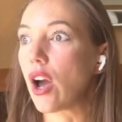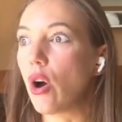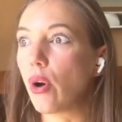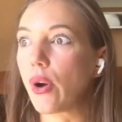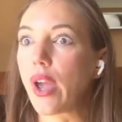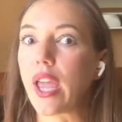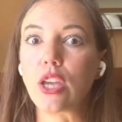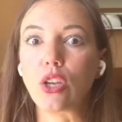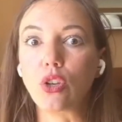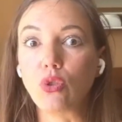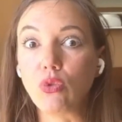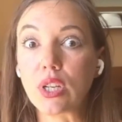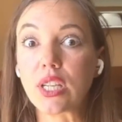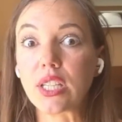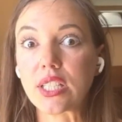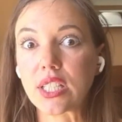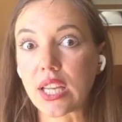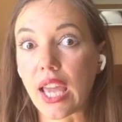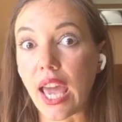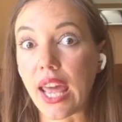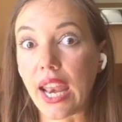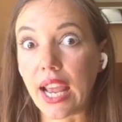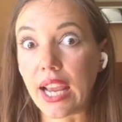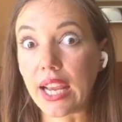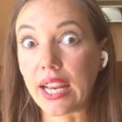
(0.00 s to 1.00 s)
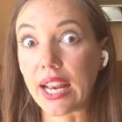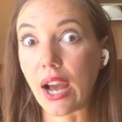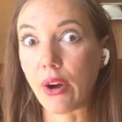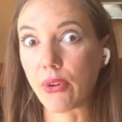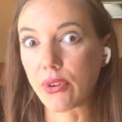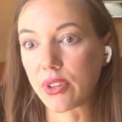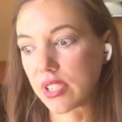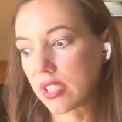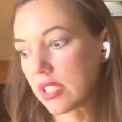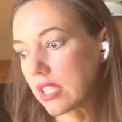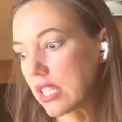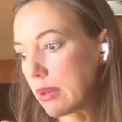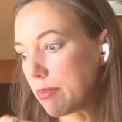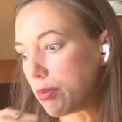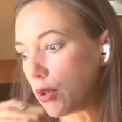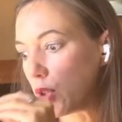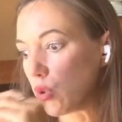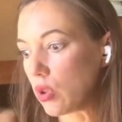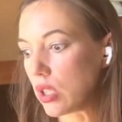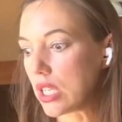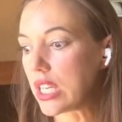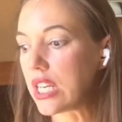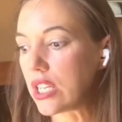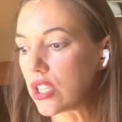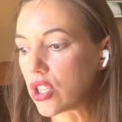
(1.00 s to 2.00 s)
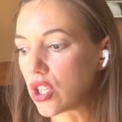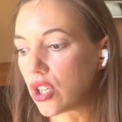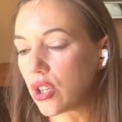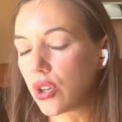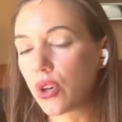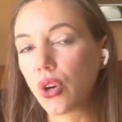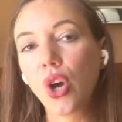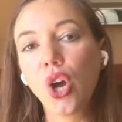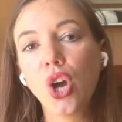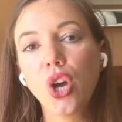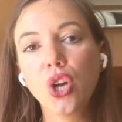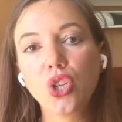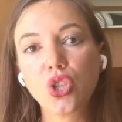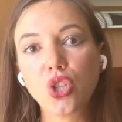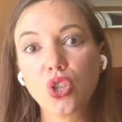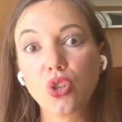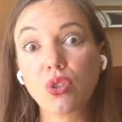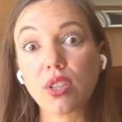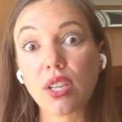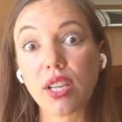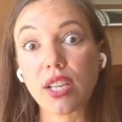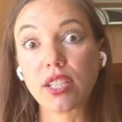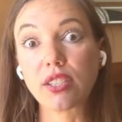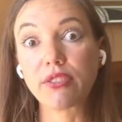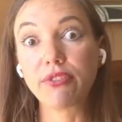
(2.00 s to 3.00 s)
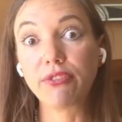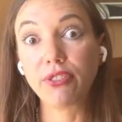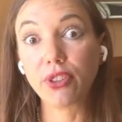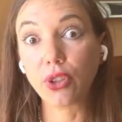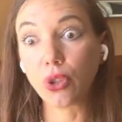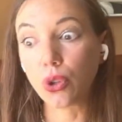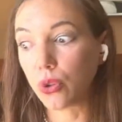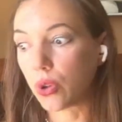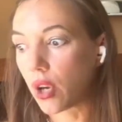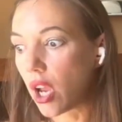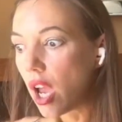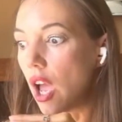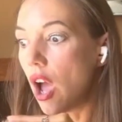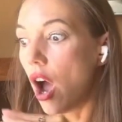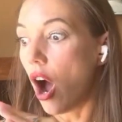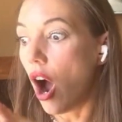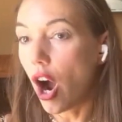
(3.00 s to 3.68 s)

okay, you need to get 8 hours sleep, you need to do this food.